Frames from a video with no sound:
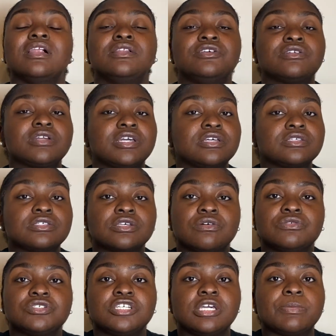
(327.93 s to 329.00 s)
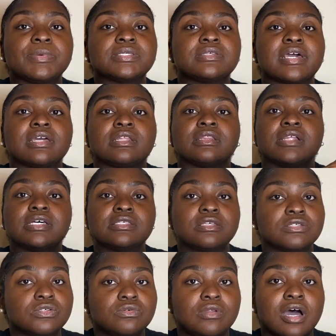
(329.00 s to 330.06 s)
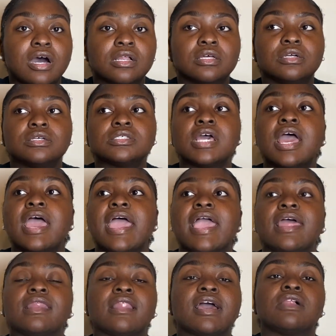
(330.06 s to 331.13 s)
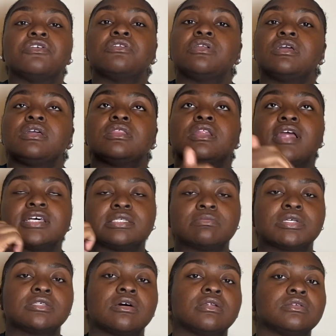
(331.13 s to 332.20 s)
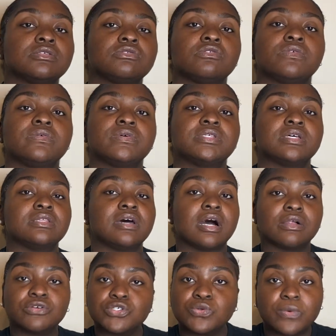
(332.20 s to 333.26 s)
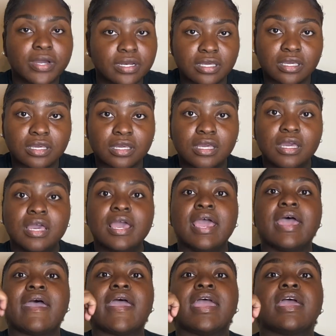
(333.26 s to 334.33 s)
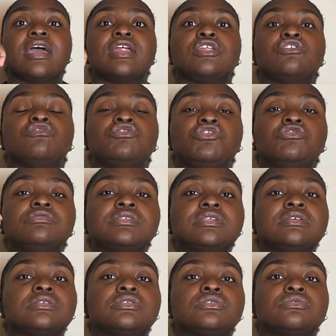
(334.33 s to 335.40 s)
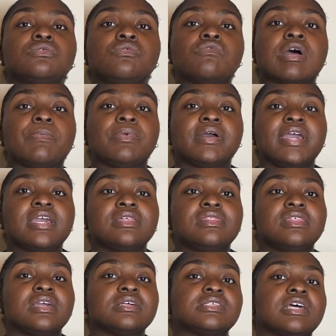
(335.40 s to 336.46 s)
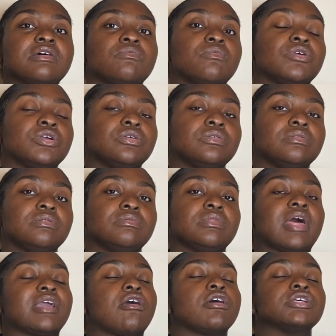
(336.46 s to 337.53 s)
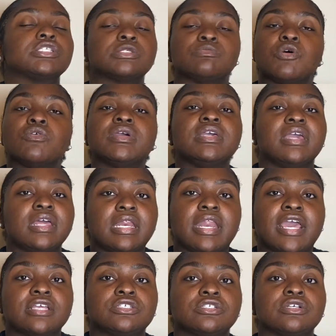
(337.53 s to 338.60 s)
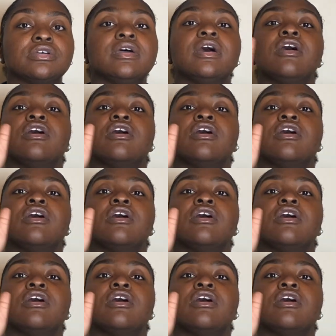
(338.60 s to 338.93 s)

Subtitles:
Literally, it's so cheap. It's like less than $2, and like literally the last time I saw it in the store was $1.20. And you use it to replicate things that were like are smoky in nature.